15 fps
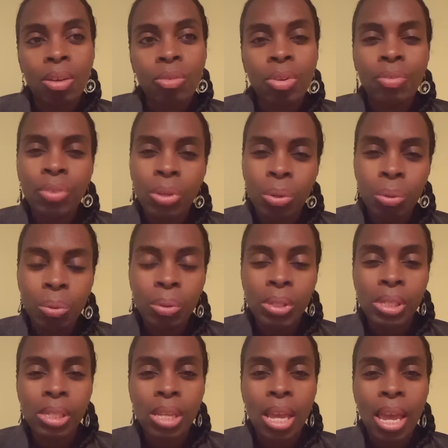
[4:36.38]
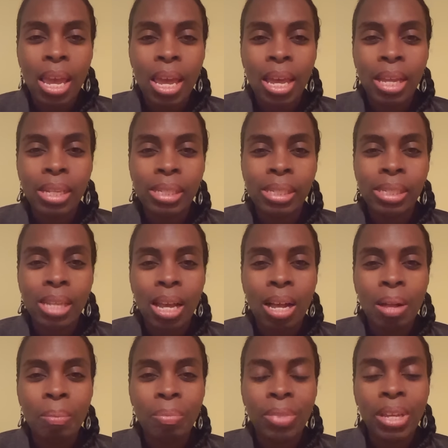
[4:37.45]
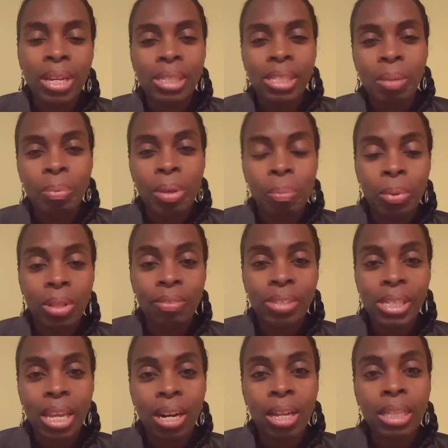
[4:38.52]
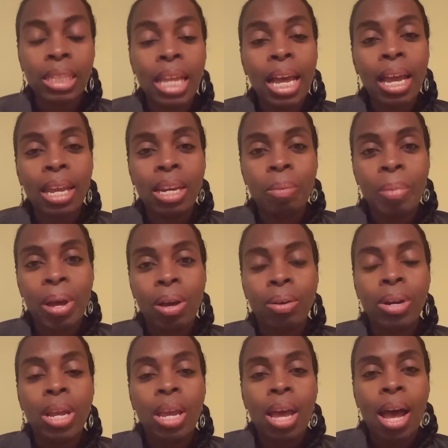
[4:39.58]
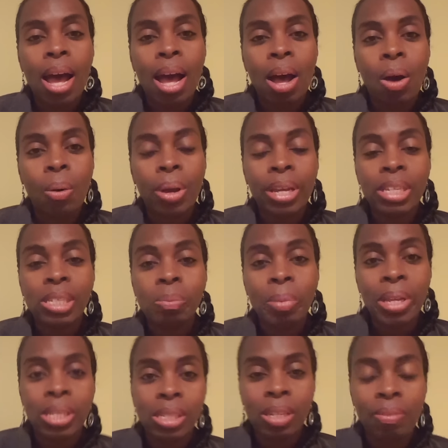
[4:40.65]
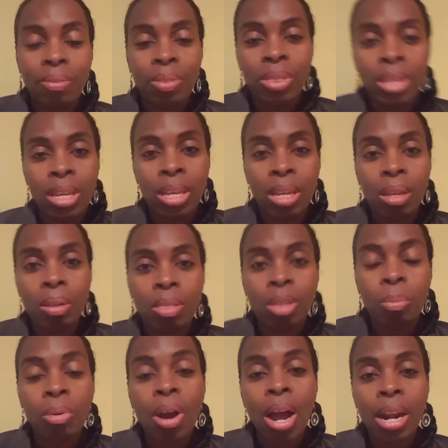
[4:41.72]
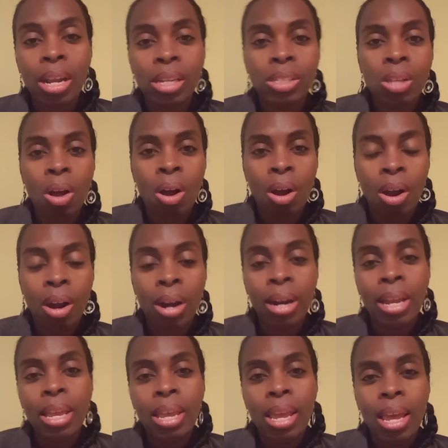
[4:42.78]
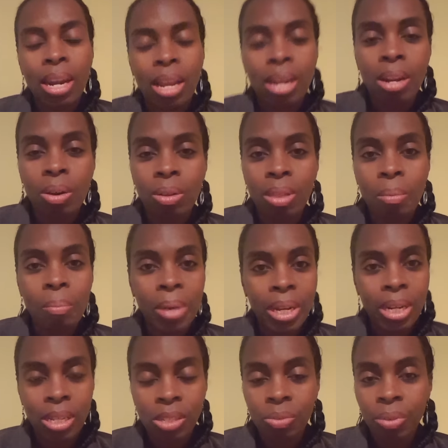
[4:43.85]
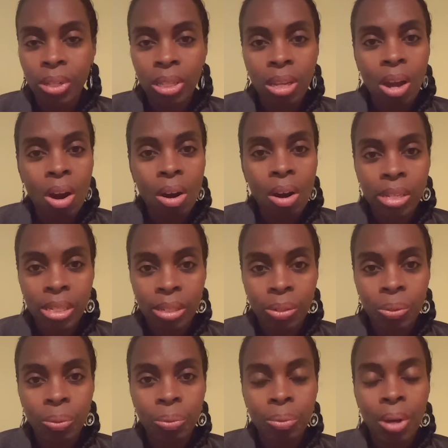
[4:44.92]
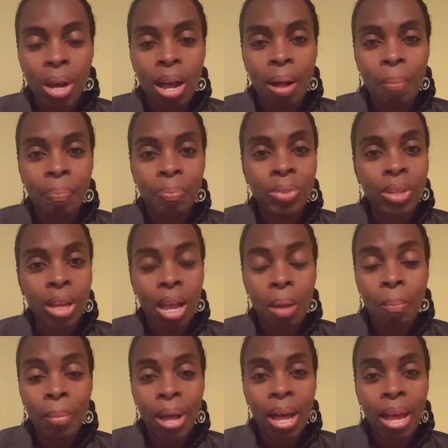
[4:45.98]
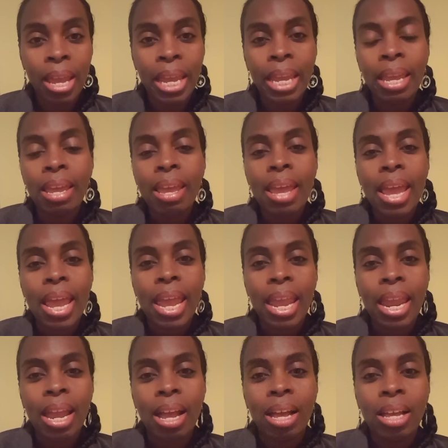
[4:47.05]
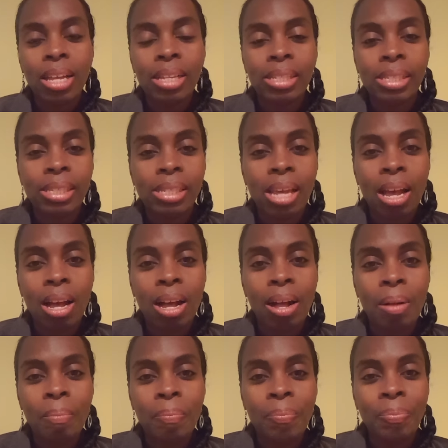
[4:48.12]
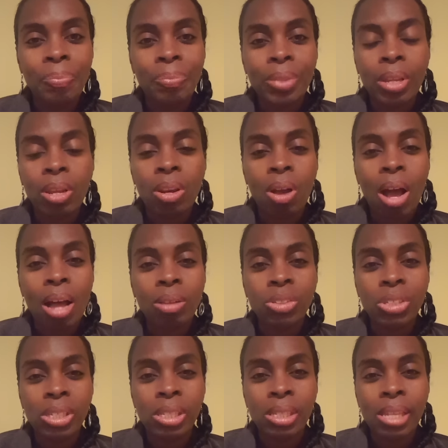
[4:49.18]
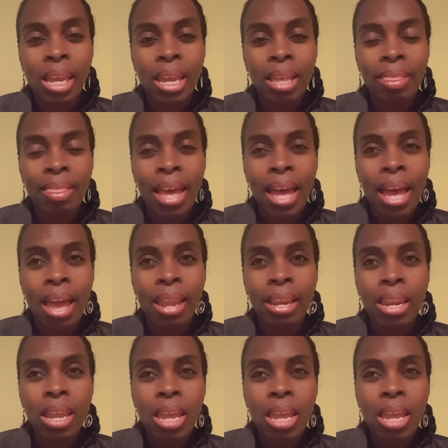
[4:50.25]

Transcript: reviews and things that people have said online about how expensive the products are. And I know that money's really hard to come by. And, I'll just say that